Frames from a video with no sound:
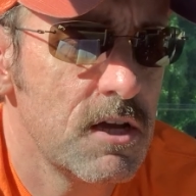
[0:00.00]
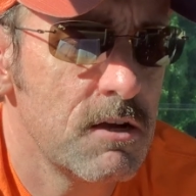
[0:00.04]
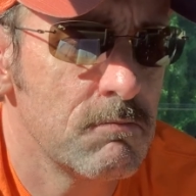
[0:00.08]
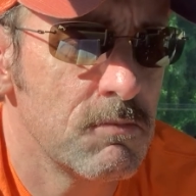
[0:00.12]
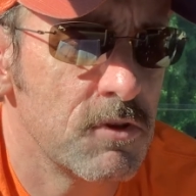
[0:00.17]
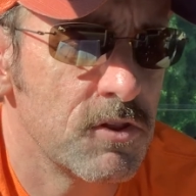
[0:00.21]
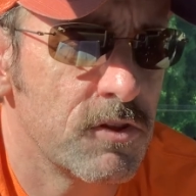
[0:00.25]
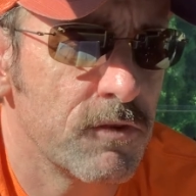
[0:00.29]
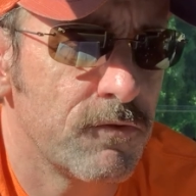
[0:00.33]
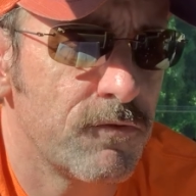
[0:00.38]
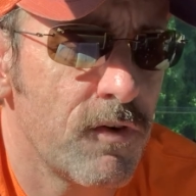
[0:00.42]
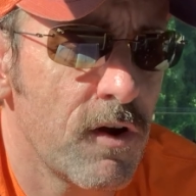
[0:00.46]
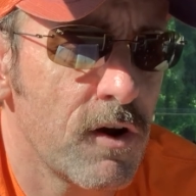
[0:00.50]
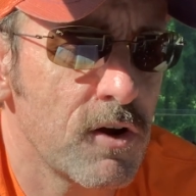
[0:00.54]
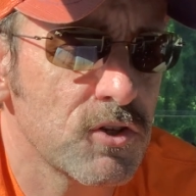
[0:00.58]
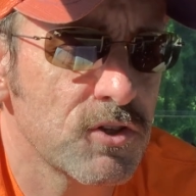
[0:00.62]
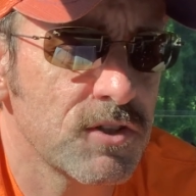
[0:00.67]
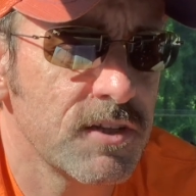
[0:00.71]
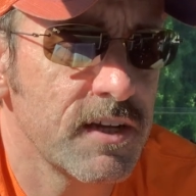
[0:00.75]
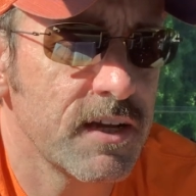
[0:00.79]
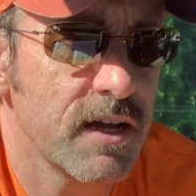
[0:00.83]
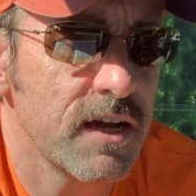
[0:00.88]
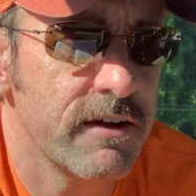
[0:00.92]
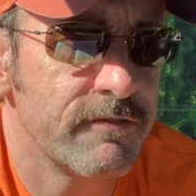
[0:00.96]
but the
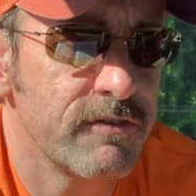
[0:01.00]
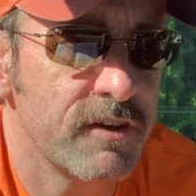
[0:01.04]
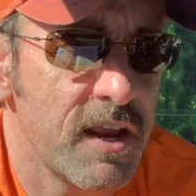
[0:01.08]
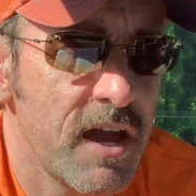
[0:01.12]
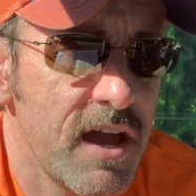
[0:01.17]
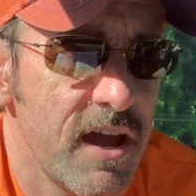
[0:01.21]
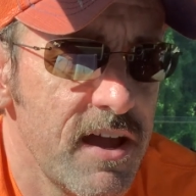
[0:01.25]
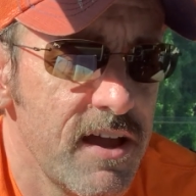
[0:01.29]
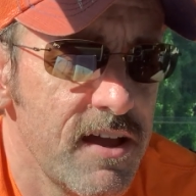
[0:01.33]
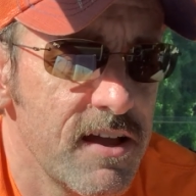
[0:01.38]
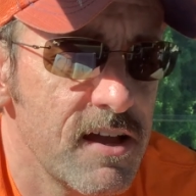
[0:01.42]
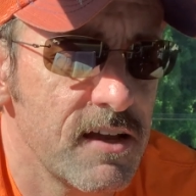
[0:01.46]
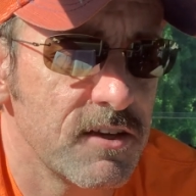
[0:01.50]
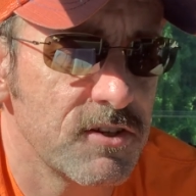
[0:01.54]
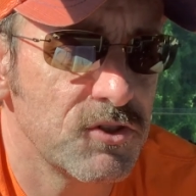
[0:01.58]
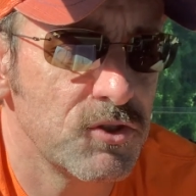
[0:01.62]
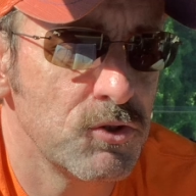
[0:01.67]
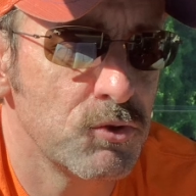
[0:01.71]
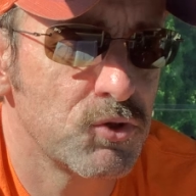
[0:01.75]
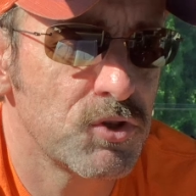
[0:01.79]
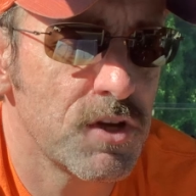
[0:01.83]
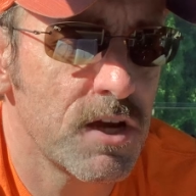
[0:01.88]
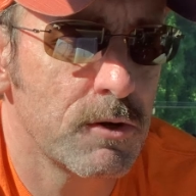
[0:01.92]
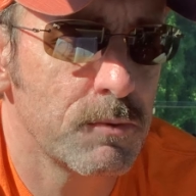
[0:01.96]
firstling of an ass
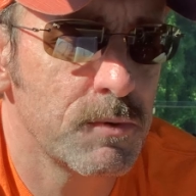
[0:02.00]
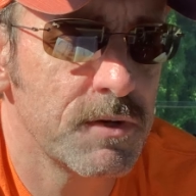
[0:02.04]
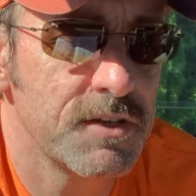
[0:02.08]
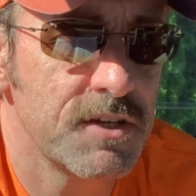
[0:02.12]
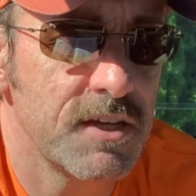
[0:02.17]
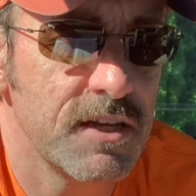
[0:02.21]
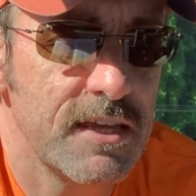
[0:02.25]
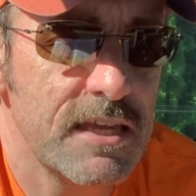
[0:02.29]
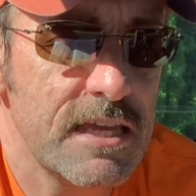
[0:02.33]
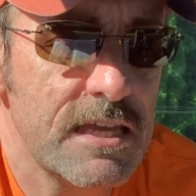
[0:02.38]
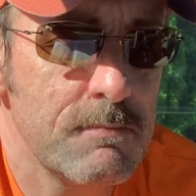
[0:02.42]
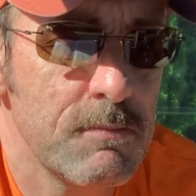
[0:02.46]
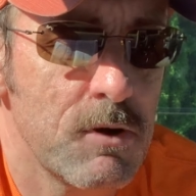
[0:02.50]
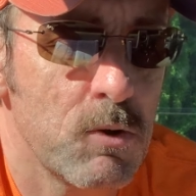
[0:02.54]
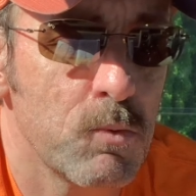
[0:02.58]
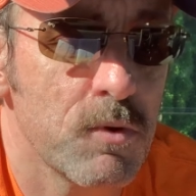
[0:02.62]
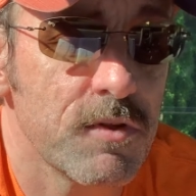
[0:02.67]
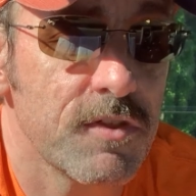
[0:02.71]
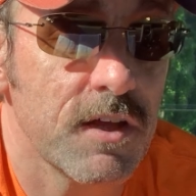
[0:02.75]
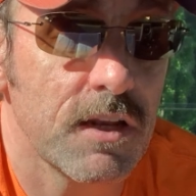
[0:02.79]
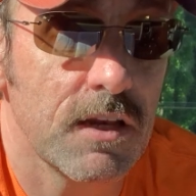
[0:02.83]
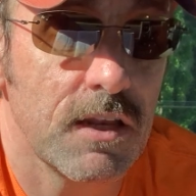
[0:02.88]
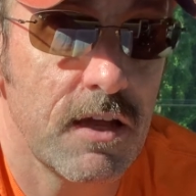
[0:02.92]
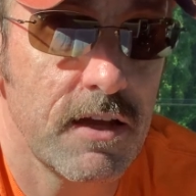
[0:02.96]
you shall redeem
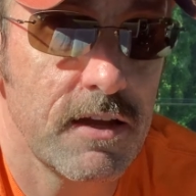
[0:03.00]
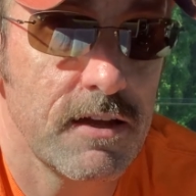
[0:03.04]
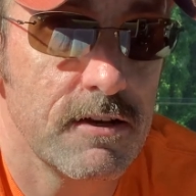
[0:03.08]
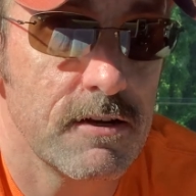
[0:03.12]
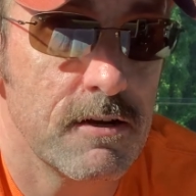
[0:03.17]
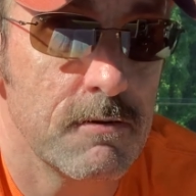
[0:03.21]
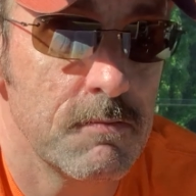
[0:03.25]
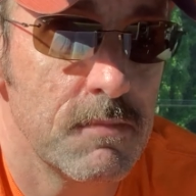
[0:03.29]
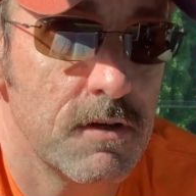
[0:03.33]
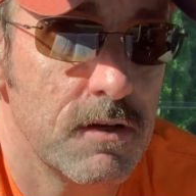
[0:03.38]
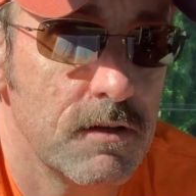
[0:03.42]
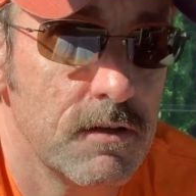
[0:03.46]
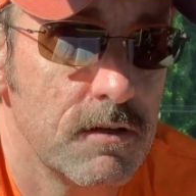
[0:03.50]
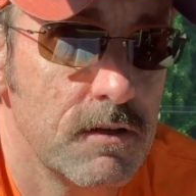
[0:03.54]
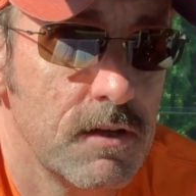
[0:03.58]
with a lamb.